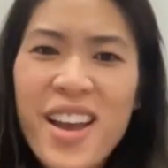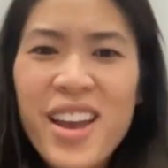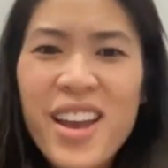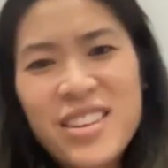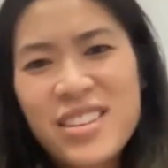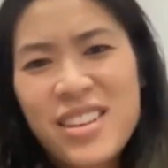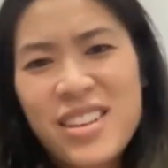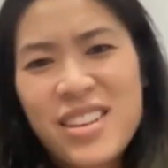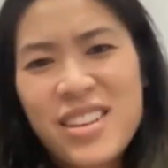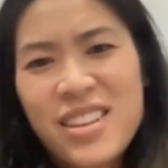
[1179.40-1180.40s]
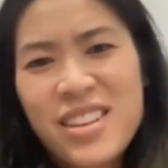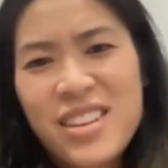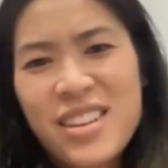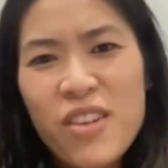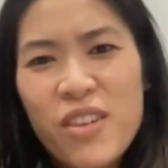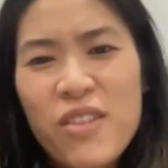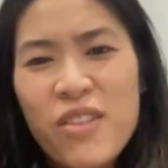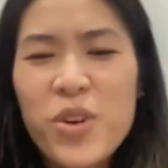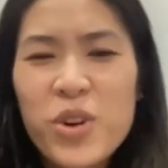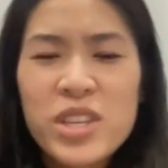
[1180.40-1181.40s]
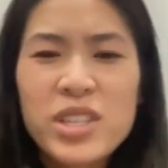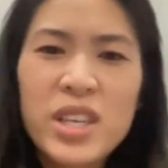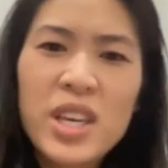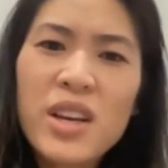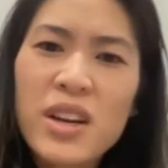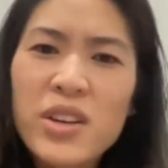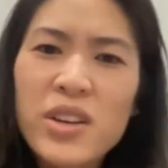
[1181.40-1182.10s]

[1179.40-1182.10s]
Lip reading: in the States, versus here,